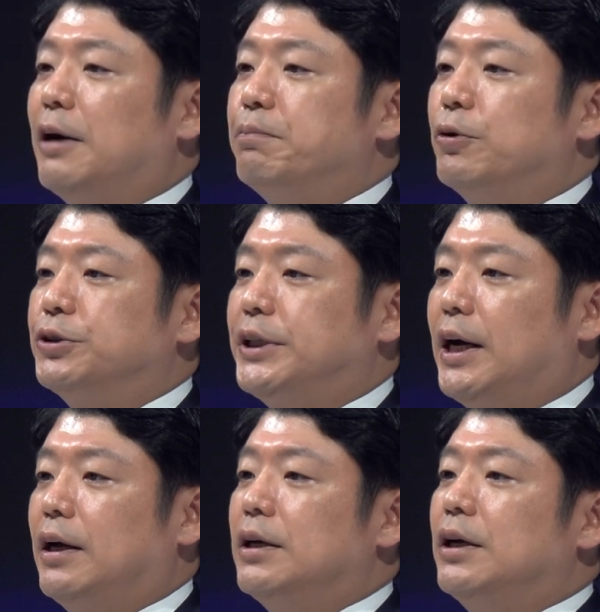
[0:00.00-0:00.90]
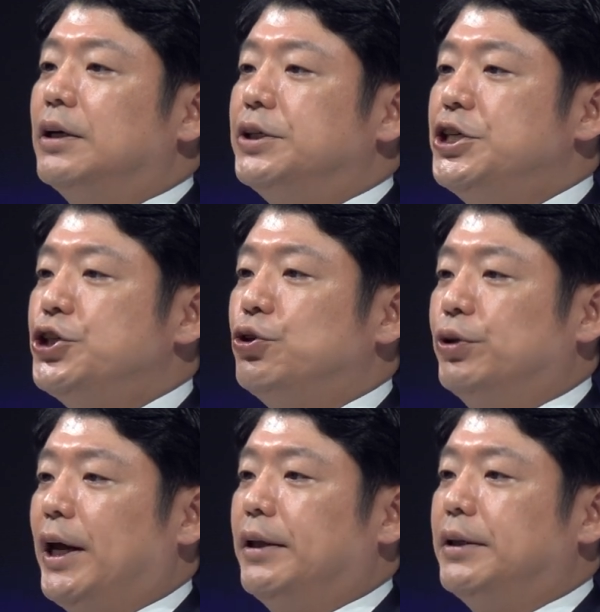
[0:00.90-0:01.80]
For Q1 of
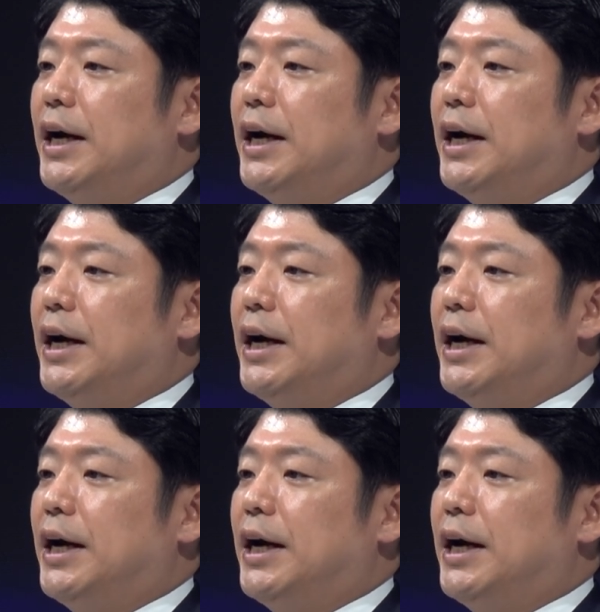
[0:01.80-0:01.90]
2025,